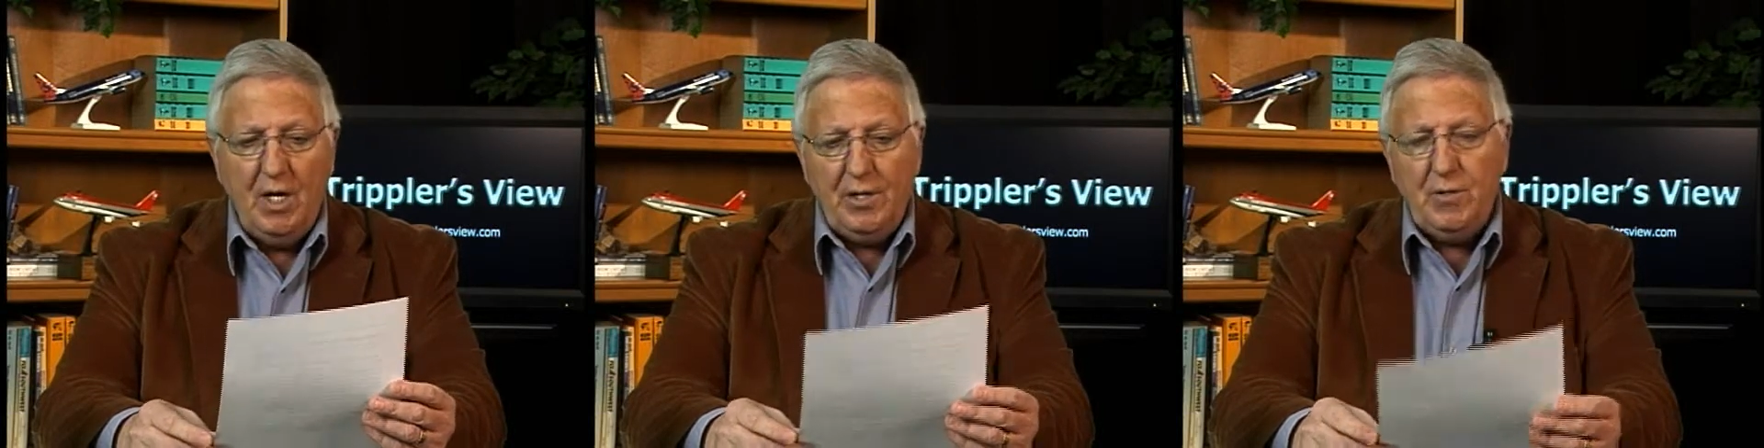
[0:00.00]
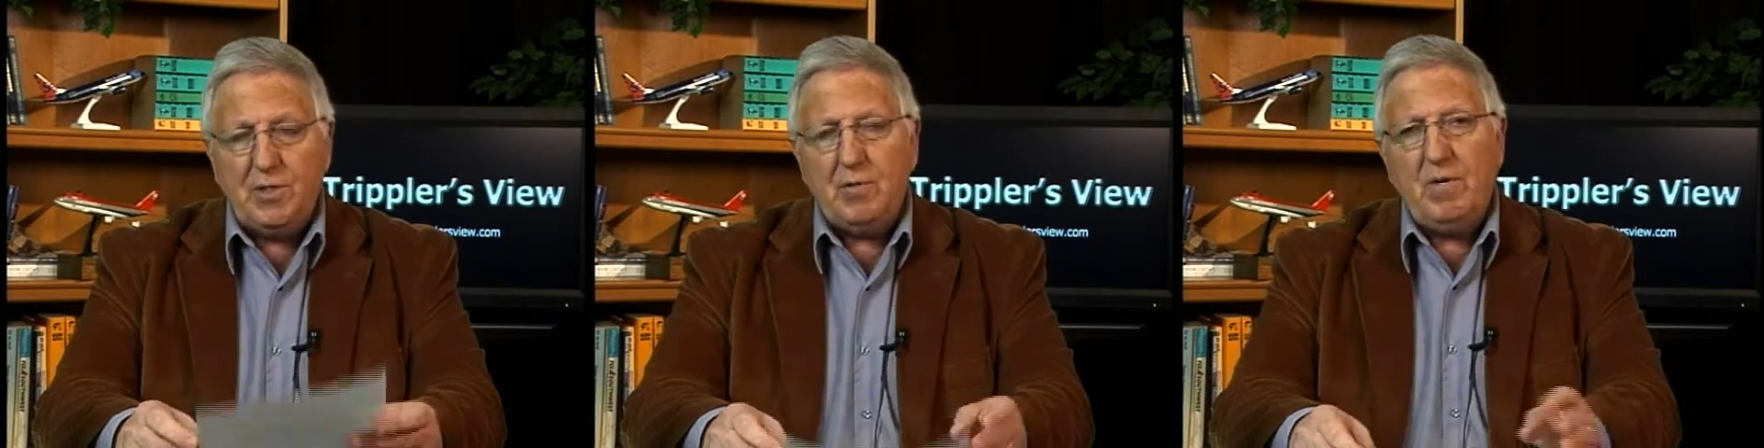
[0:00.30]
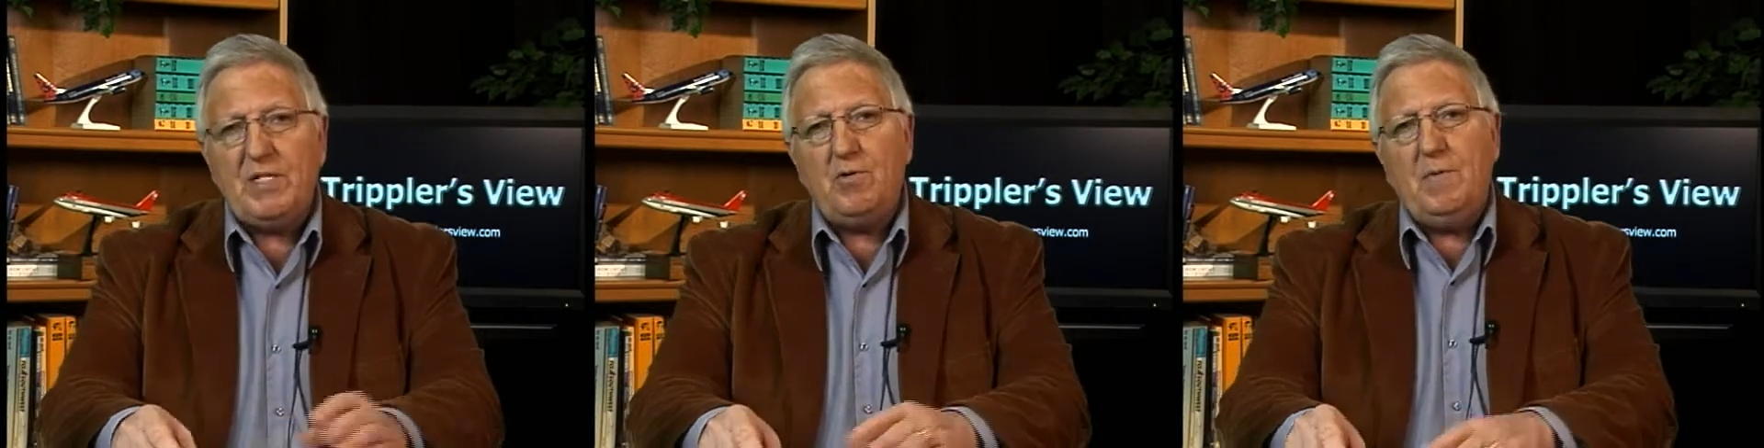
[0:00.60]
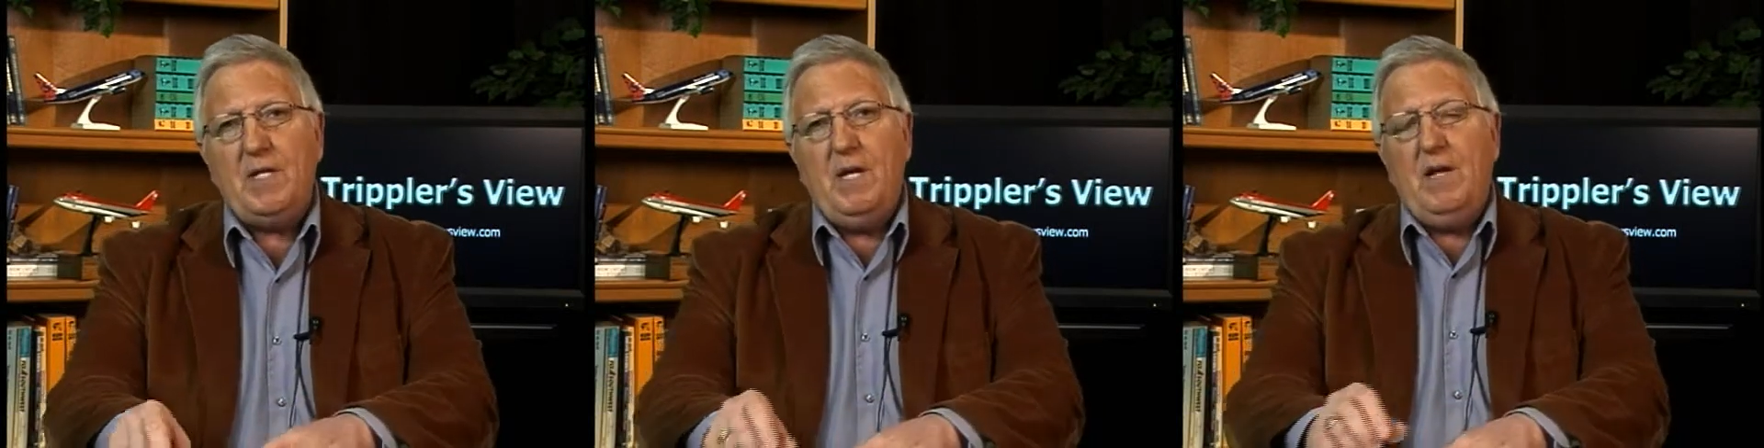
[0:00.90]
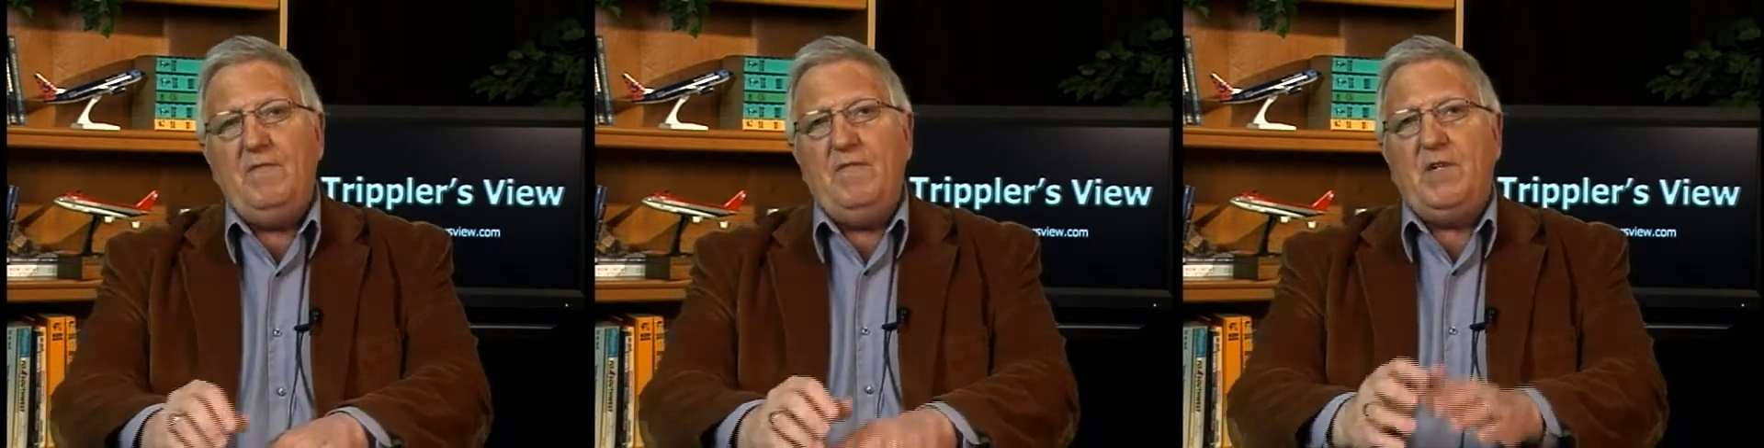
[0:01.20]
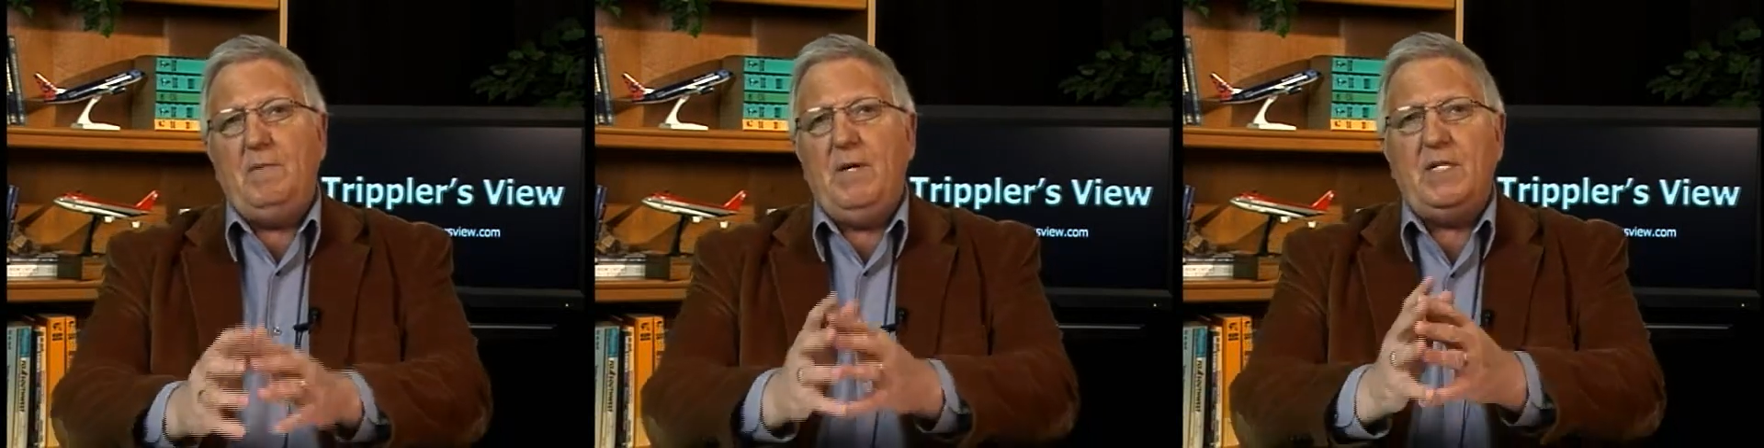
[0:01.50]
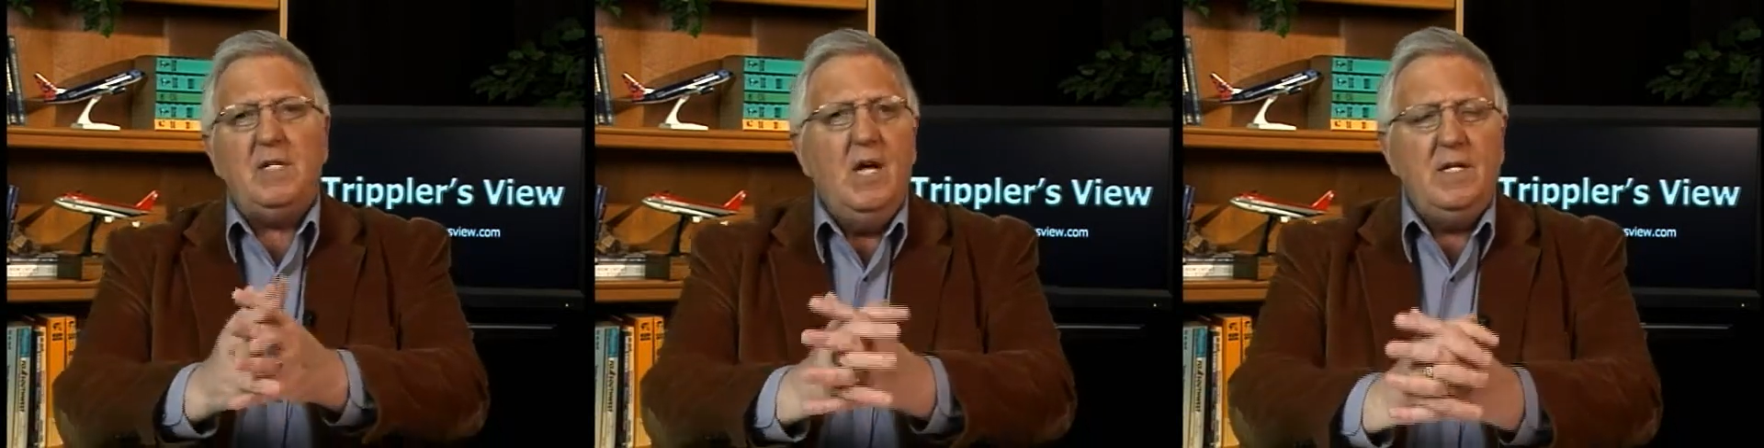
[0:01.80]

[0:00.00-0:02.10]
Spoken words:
use the restroom, and they had 15 minutes.